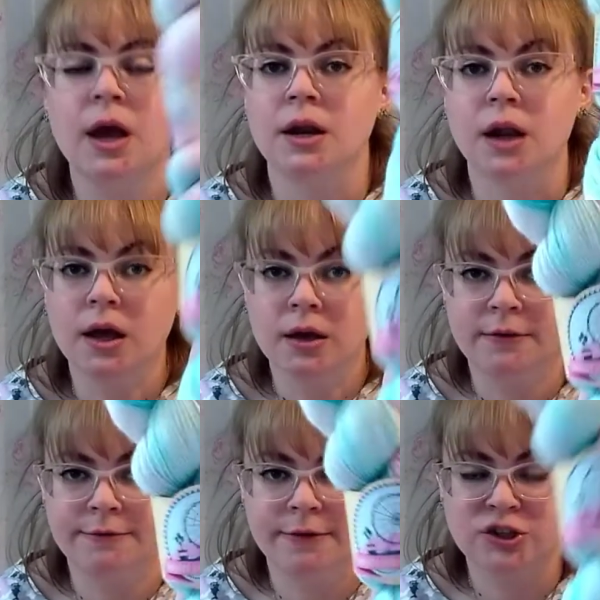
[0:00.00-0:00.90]
not
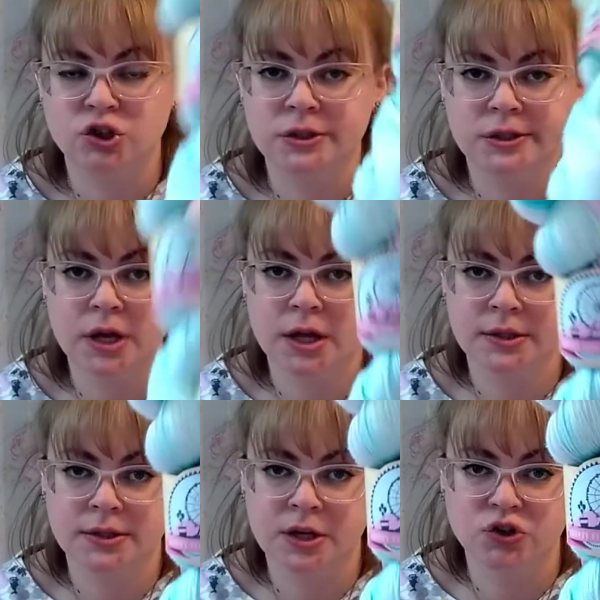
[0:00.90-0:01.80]
confessions,
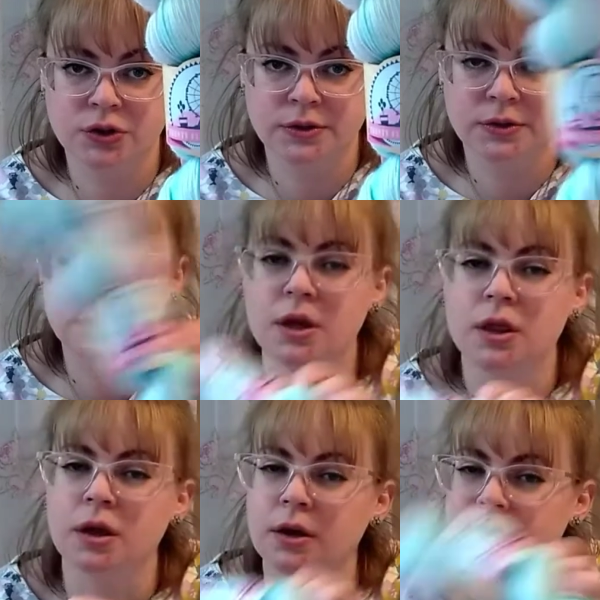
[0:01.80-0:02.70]
concessions.
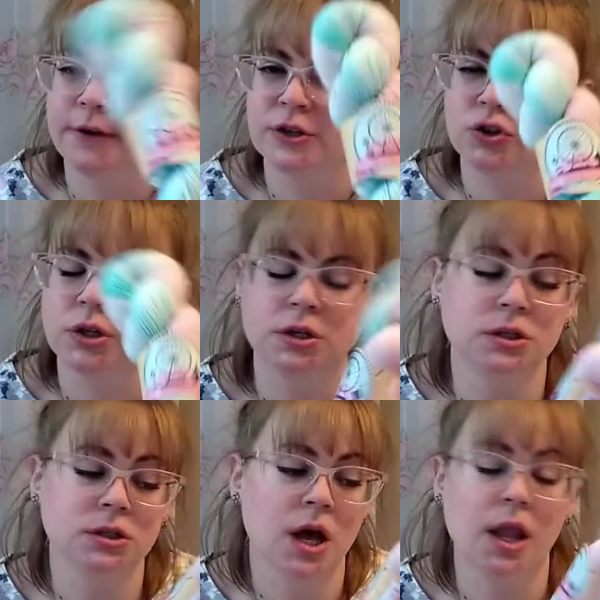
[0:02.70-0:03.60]
The confession
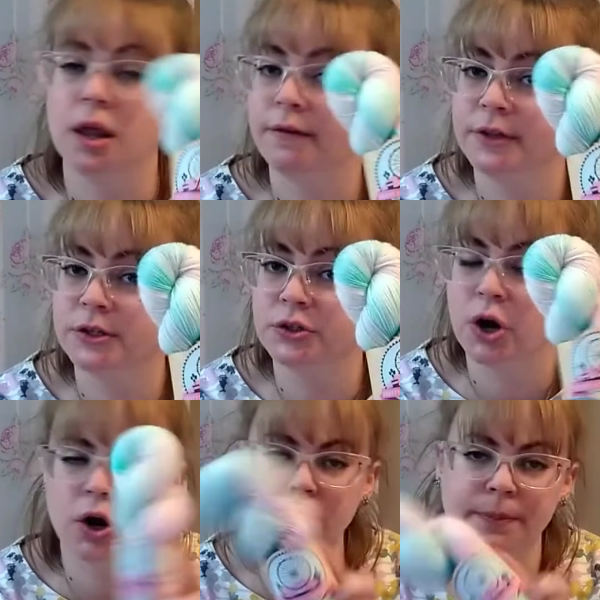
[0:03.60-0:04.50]
is I love this
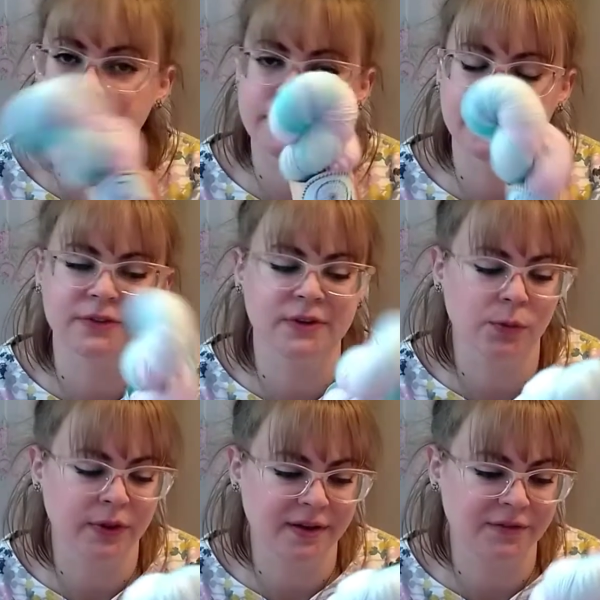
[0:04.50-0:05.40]
yarn, but that's not
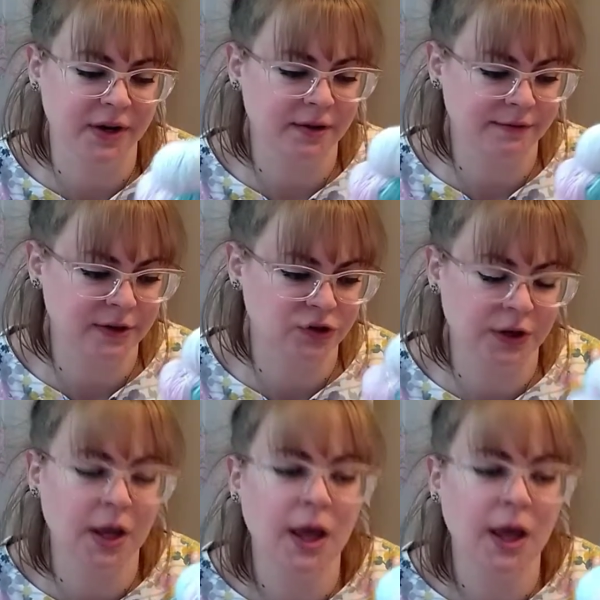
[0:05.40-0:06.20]
really even a confession.